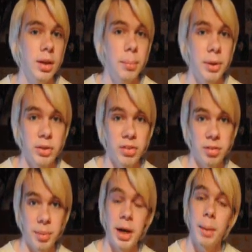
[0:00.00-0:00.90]
because there
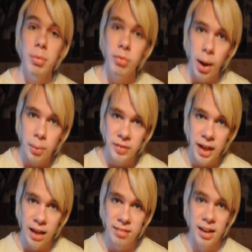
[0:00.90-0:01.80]
have been a number of werewolf
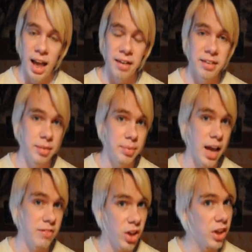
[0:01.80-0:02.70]
attacks and Larry seems to
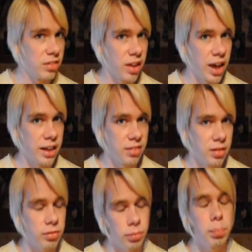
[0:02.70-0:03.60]
have certain signs
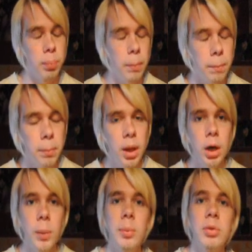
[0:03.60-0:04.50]
of being
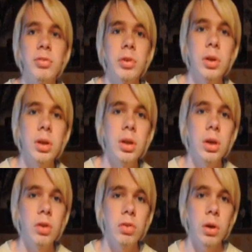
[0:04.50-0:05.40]
a werewolf.
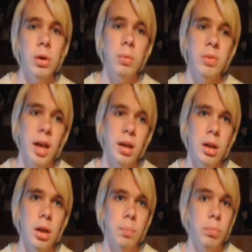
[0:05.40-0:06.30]
So
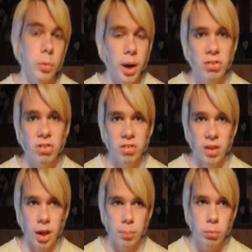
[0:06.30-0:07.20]
Xander questions
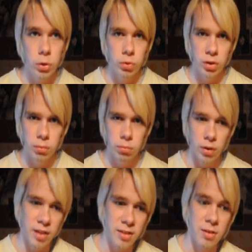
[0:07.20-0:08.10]
him using
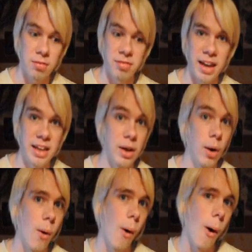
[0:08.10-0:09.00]
rather vague,
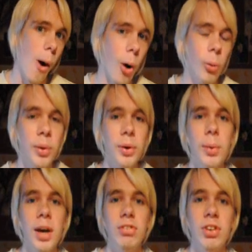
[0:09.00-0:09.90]
open
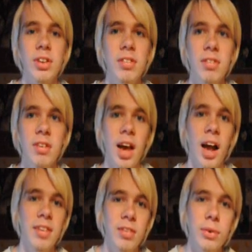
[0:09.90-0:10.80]
questions,
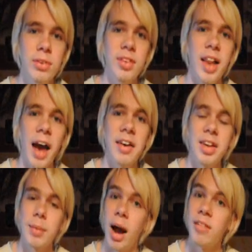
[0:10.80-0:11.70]
and this causes Larry to
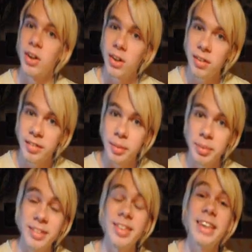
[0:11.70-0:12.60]
come out of the closet
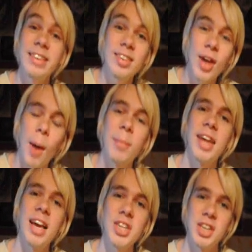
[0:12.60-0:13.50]
because his
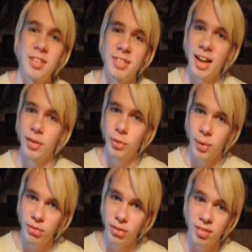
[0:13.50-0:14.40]
interpretation of Xander's
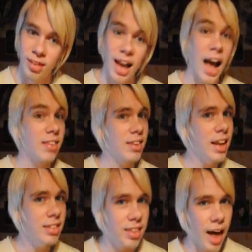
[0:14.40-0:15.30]
questions has
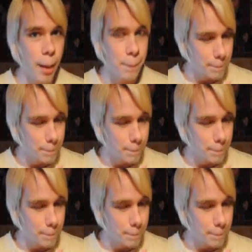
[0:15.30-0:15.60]
led to that.